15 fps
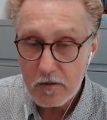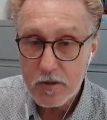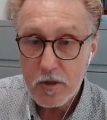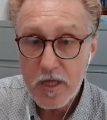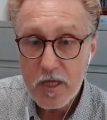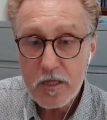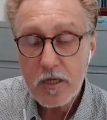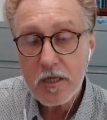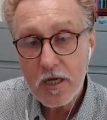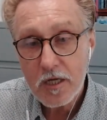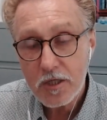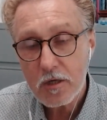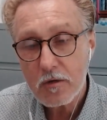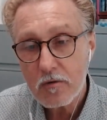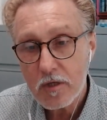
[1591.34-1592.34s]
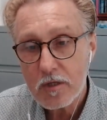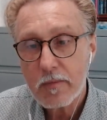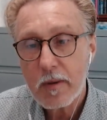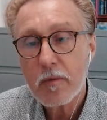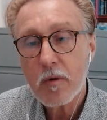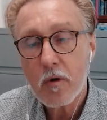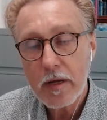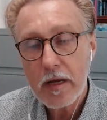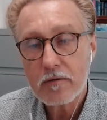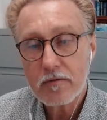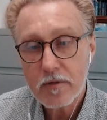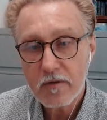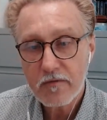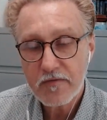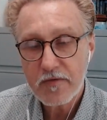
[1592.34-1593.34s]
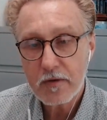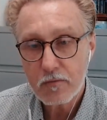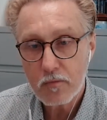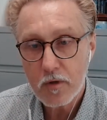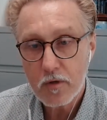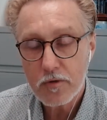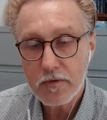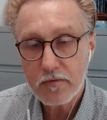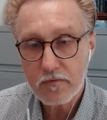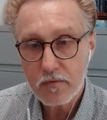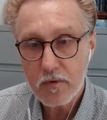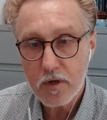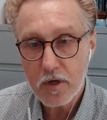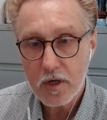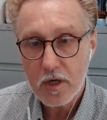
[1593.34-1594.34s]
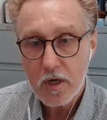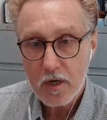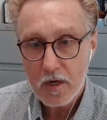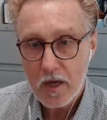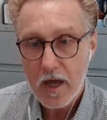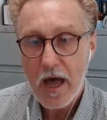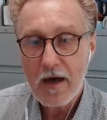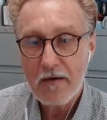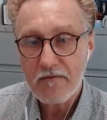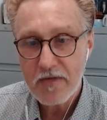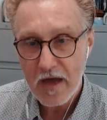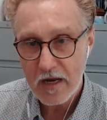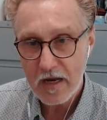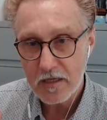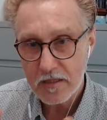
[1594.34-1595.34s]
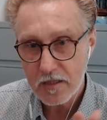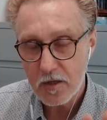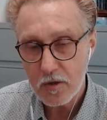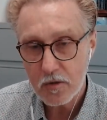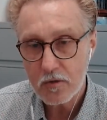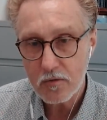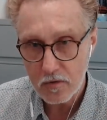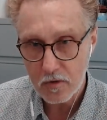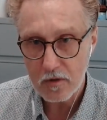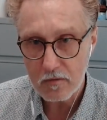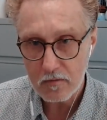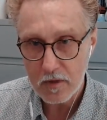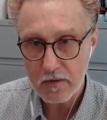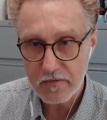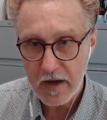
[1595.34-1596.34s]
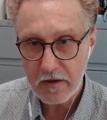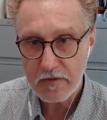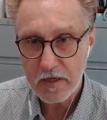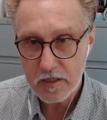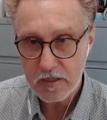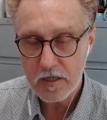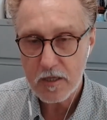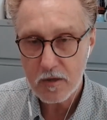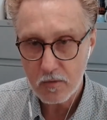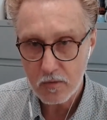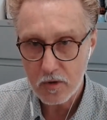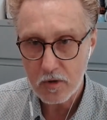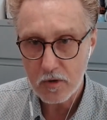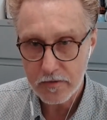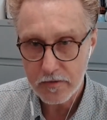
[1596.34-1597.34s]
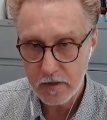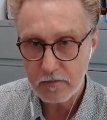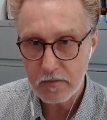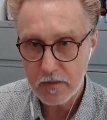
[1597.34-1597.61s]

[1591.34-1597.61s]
so that the next generation of people going out into the world of work have that as the new normal of how they see the world.